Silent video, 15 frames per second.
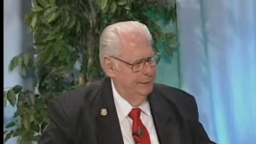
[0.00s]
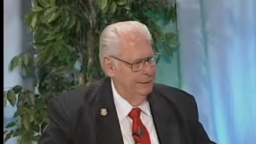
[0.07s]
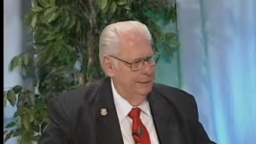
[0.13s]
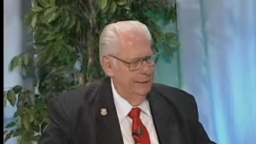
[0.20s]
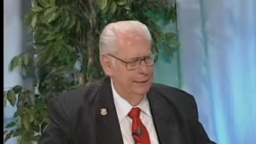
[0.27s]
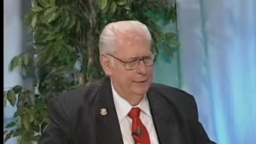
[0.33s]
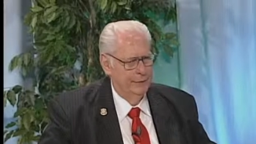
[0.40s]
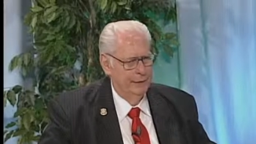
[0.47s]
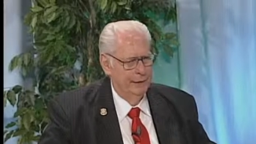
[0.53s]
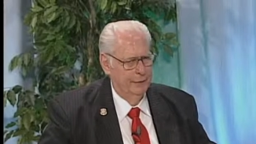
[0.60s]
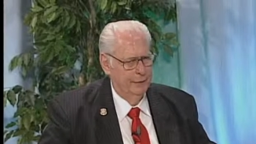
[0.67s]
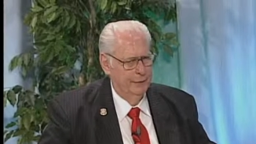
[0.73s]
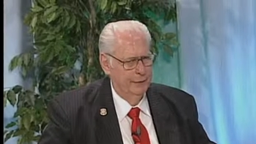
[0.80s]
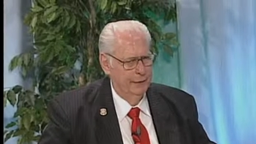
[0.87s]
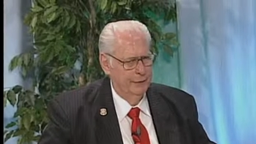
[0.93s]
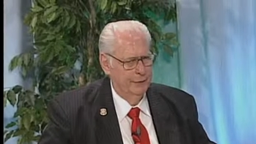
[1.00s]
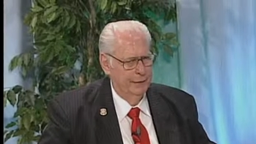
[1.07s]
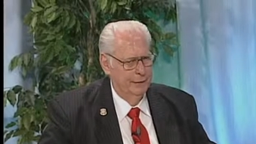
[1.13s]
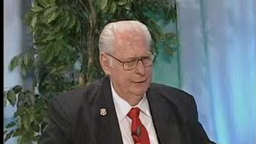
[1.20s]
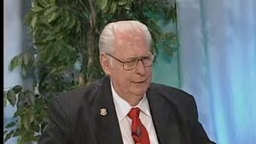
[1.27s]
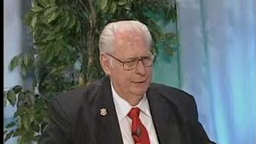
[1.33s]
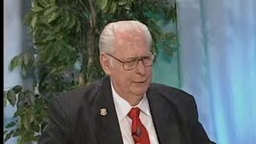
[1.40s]
It said when they
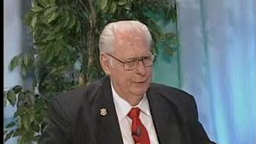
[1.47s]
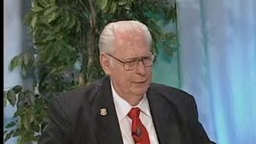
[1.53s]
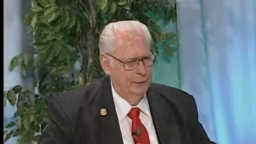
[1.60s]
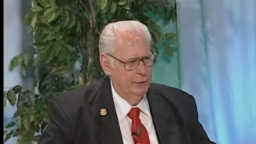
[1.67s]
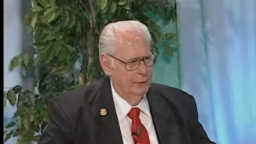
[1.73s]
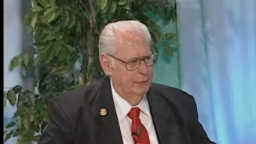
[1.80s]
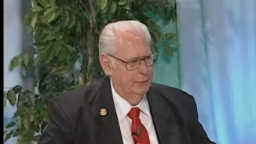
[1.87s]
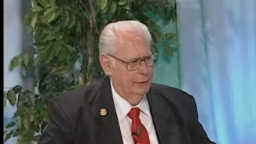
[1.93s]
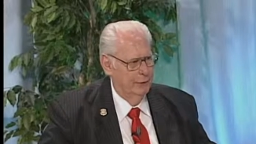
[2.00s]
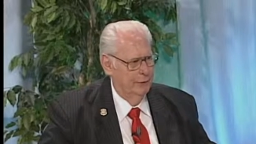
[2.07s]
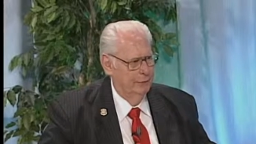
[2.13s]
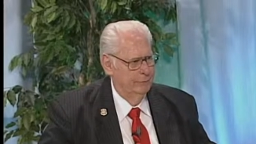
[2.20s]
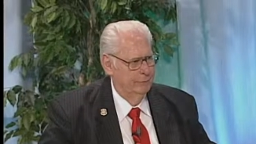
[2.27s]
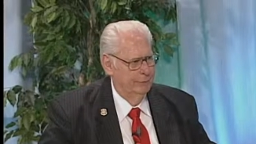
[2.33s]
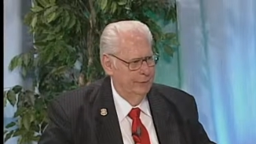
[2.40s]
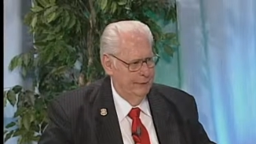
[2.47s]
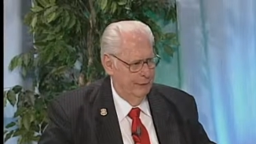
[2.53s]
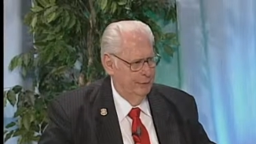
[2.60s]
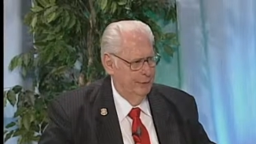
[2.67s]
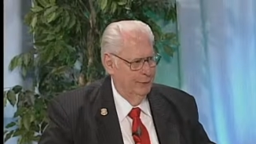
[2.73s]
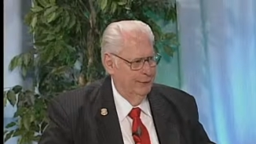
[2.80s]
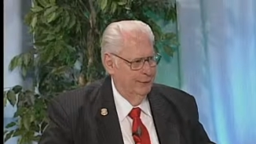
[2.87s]
said don't do so and so, and I
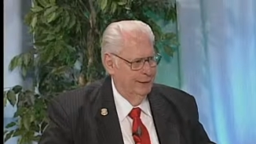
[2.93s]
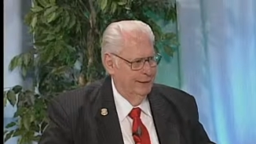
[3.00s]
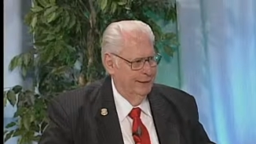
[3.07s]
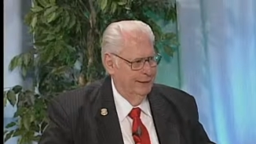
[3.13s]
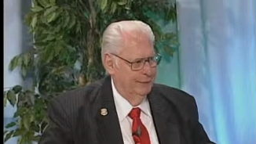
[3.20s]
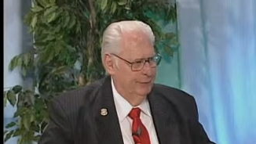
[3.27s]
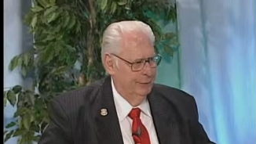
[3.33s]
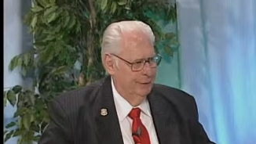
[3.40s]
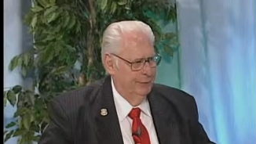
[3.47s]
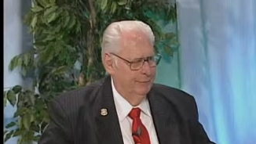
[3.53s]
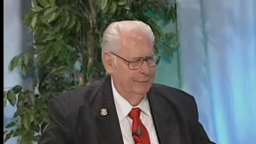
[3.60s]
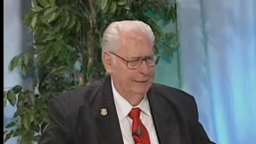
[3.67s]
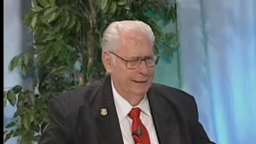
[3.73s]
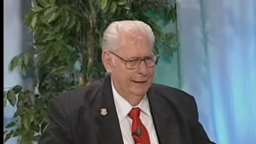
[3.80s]
went on and did it anyway.